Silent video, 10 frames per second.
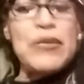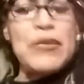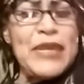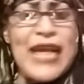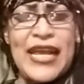
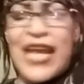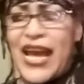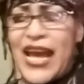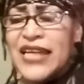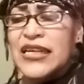anybody I
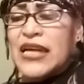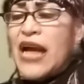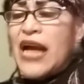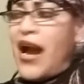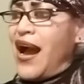can.
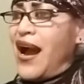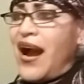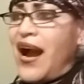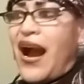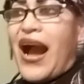
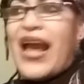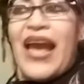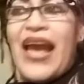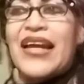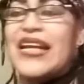
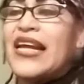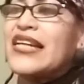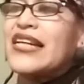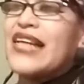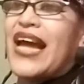
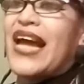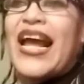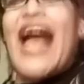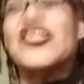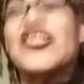And
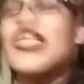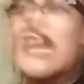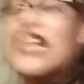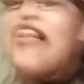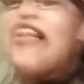
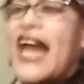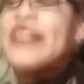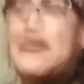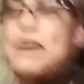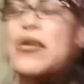I like
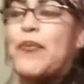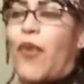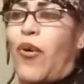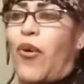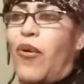that
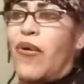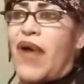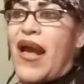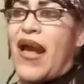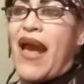people
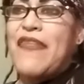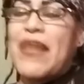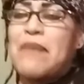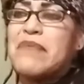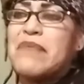have
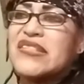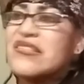that